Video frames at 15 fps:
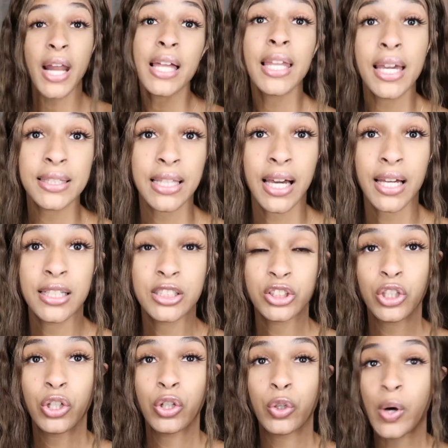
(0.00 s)
I like that.
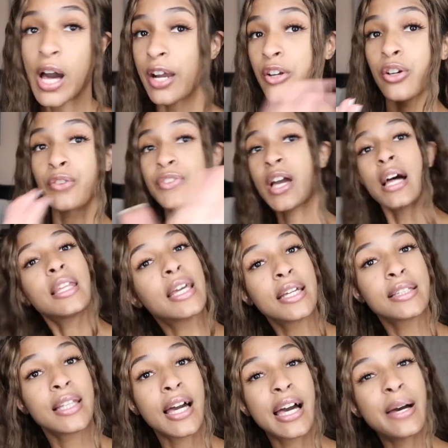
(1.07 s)
So I don't know if y'all
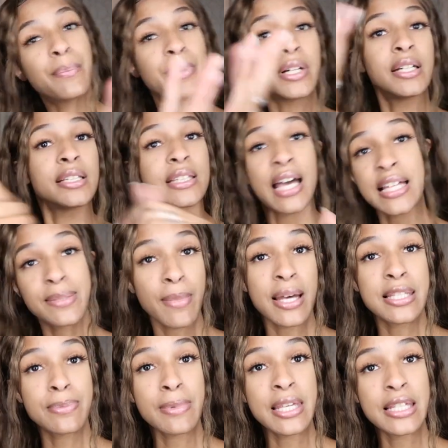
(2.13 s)
like that, but that's
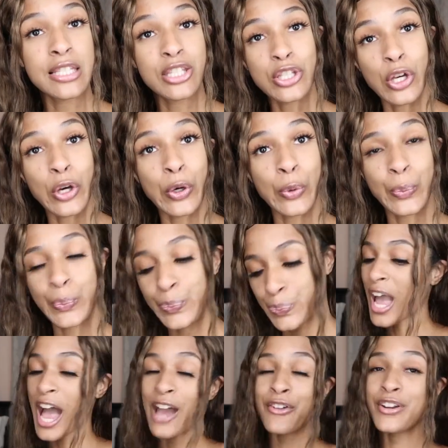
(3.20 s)
my speed, so
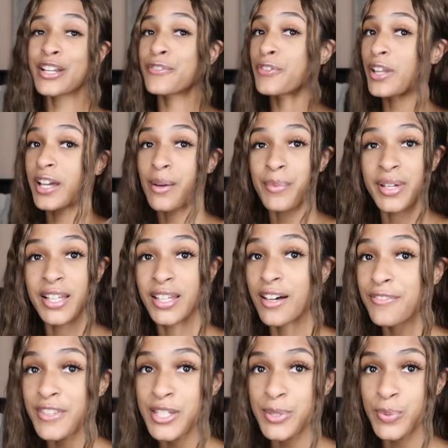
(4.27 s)
I already feel like I'm gonna
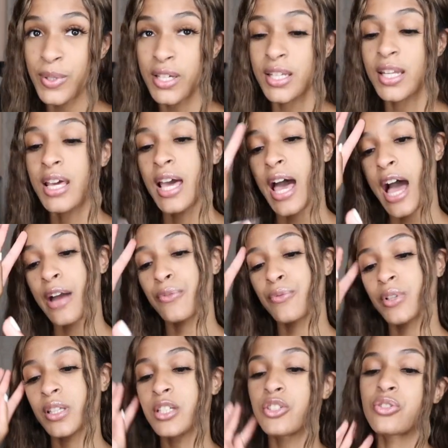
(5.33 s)
love this one. I
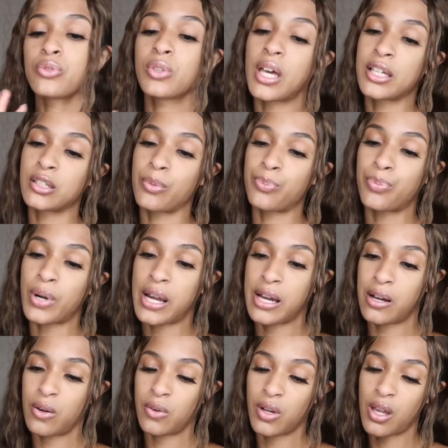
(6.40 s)
really do like the
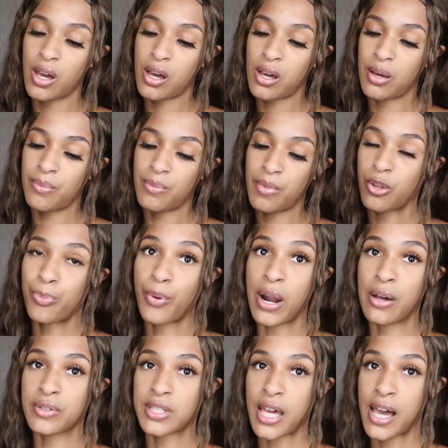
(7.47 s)
brown
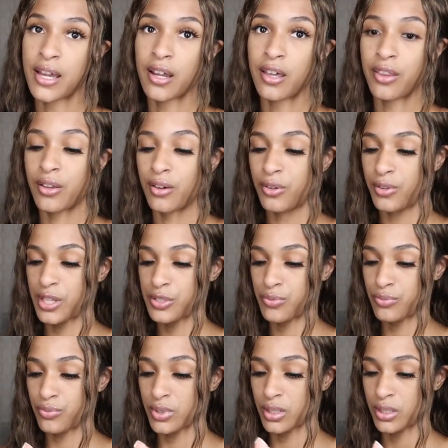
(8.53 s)
tie-dye though. That's
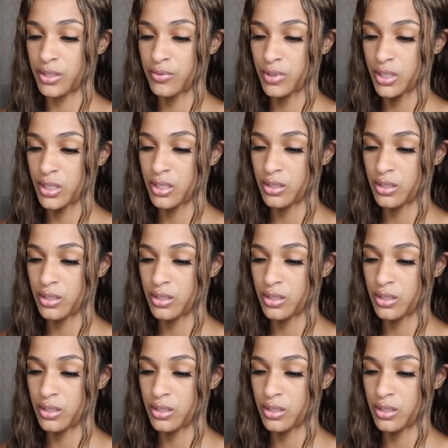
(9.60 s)
really, really